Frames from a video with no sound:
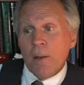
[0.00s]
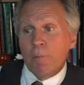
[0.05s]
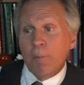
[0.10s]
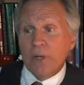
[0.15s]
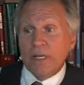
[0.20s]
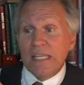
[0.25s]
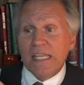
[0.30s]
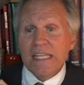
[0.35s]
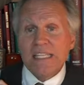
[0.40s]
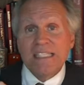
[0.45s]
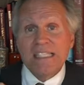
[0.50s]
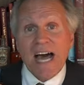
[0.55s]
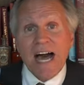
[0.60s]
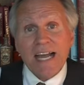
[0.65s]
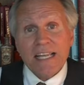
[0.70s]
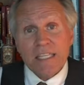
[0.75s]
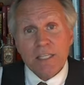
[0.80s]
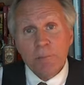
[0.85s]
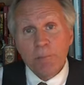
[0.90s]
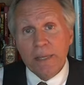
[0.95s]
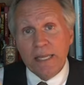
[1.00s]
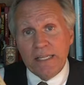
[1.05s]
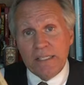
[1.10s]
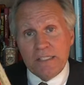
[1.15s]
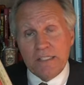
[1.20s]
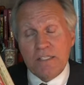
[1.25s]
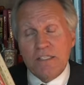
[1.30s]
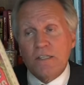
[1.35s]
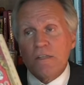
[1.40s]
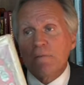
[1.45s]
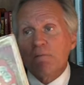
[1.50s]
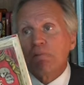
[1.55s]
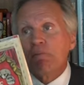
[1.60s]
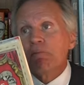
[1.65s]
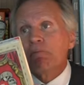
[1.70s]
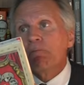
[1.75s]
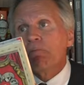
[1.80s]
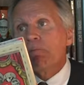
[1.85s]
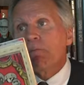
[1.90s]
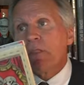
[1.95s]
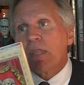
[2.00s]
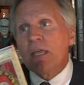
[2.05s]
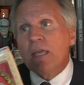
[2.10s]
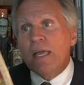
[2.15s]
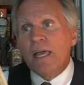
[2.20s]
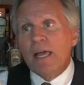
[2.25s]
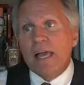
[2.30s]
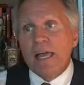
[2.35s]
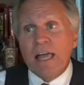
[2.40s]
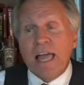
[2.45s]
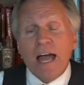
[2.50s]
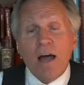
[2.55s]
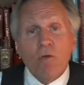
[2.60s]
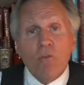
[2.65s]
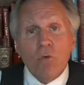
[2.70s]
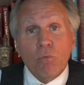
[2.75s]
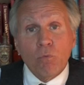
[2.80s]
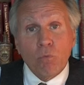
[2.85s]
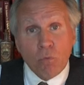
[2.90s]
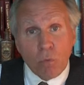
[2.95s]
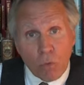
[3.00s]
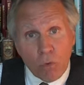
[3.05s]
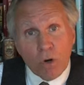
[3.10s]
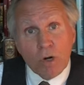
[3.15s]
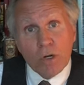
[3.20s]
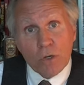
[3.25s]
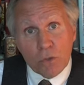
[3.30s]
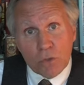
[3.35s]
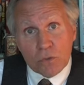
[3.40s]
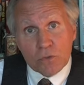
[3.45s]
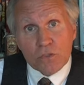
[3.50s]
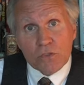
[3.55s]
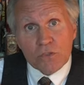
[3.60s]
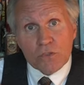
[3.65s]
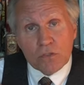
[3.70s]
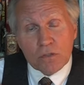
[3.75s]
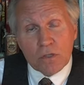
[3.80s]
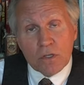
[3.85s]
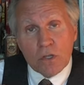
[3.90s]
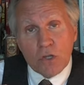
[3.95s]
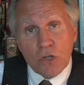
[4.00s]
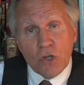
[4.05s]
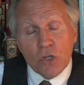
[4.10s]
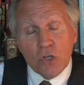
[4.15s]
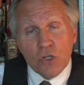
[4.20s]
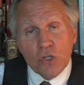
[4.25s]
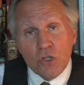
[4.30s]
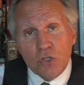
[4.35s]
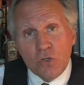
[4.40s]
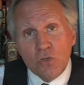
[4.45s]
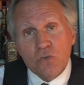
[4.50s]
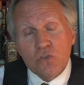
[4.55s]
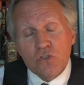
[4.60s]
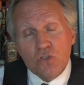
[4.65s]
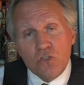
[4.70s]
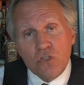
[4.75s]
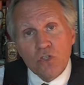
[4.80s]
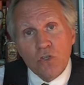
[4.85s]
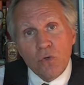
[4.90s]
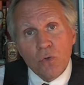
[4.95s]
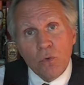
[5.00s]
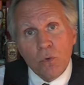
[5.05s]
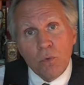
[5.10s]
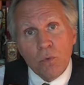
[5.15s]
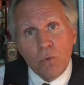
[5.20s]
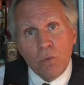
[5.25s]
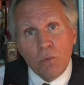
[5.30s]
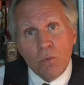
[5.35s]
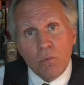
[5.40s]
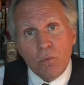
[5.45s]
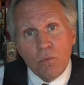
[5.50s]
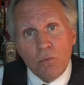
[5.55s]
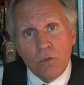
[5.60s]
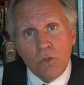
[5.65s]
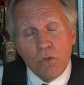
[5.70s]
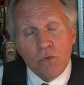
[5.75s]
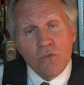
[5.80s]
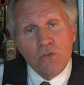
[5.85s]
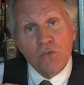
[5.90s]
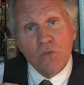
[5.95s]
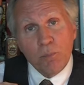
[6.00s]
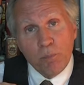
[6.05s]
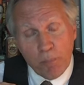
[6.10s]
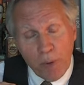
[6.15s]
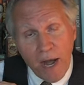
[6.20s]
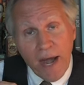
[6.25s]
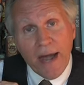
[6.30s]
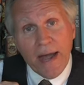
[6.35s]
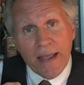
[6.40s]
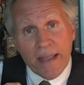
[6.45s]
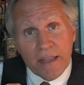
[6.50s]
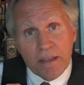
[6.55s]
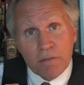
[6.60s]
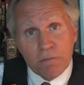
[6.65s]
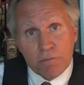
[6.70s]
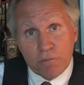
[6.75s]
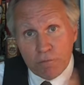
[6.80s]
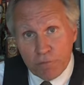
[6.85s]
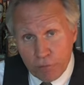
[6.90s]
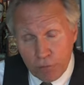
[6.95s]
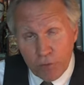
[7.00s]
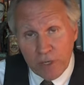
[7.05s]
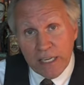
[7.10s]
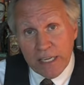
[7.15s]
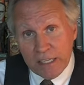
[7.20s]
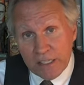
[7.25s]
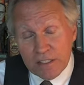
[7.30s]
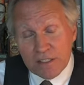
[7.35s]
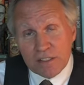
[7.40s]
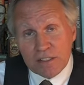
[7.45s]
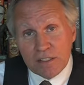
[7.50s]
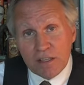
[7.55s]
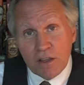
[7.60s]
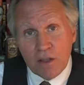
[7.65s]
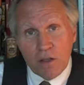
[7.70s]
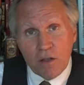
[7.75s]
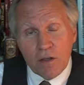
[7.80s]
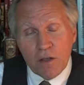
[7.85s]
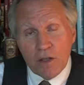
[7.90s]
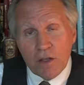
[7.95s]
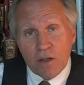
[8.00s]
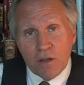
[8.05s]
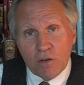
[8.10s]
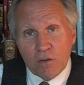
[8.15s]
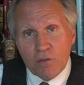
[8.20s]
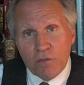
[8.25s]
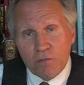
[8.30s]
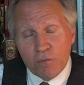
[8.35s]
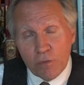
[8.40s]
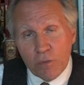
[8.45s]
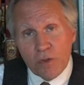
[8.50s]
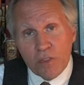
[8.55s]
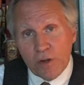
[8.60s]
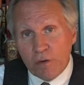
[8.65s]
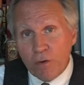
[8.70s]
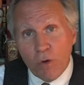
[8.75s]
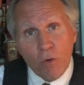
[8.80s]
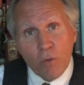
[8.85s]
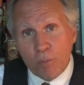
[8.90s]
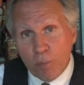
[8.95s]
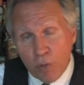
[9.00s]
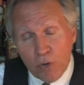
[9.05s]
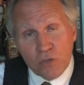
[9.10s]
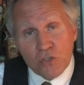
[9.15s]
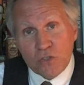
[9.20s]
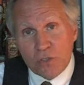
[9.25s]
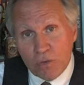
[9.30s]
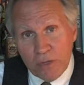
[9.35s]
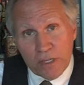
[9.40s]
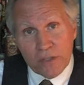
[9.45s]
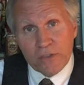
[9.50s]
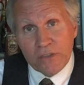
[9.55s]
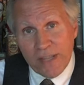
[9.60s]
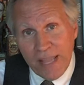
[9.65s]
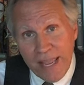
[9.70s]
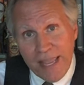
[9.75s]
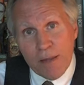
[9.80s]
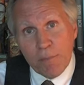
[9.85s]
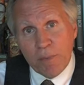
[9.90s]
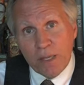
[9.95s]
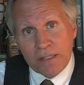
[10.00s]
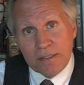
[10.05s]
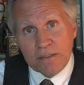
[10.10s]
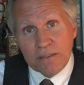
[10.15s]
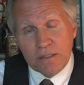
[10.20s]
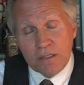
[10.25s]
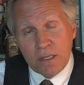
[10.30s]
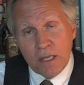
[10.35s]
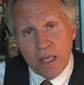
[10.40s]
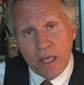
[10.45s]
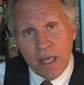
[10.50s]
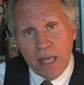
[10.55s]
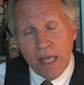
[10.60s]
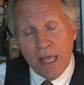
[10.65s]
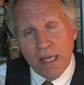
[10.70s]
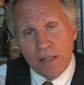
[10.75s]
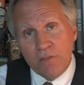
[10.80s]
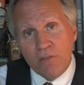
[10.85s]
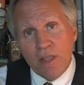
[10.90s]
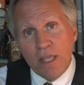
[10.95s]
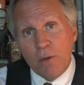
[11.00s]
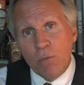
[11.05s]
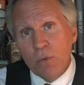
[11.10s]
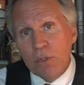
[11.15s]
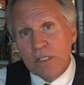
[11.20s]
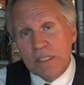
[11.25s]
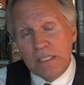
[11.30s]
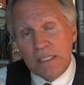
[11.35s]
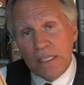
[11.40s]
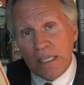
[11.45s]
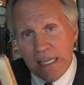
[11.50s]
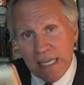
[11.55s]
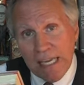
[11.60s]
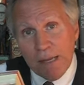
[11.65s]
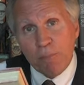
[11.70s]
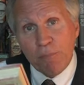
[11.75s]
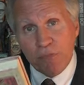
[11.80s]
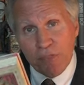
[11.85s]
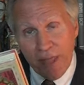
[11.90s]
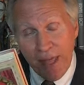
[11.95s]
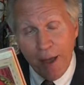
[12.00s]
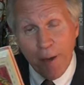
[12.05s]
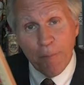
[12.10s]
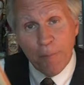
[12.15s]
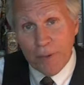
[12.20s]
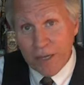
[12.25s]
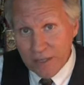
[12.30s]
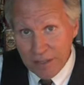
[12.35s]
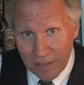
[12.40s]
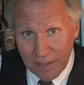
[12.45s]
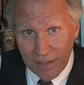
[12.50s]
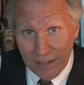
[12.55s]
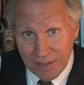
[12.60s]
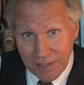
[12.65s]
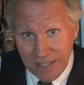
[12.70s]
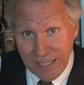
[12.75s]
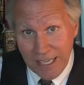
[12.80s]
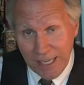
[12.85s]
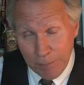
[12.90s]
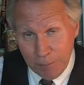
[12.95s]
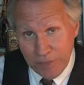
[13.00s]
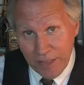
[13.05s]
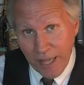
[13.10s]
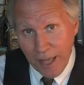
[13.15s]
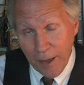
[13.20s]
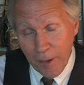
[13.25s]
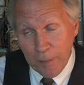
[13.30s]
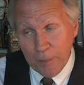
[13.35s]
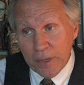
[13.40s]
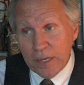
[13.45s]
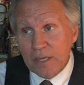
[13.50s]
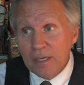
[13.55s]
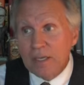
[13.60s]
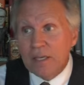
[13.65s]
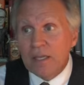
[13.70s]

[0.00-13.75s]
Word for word: but he documents how the royals used to used to buy freaks for their own personal entertainment. And they would keep them, keep them